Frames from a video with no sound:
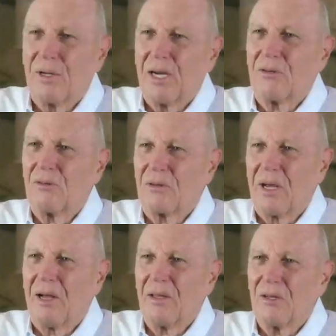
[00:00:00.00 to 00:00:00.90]
a Texas
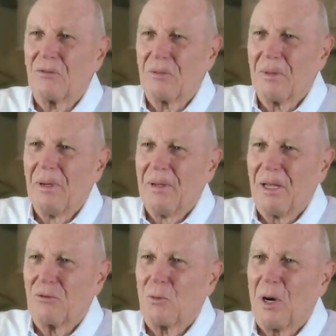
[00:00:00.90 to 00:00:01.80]
gal, that's
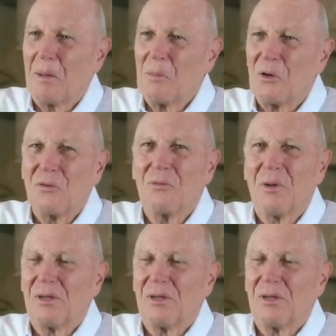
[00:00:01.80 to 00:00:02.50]
quite a move,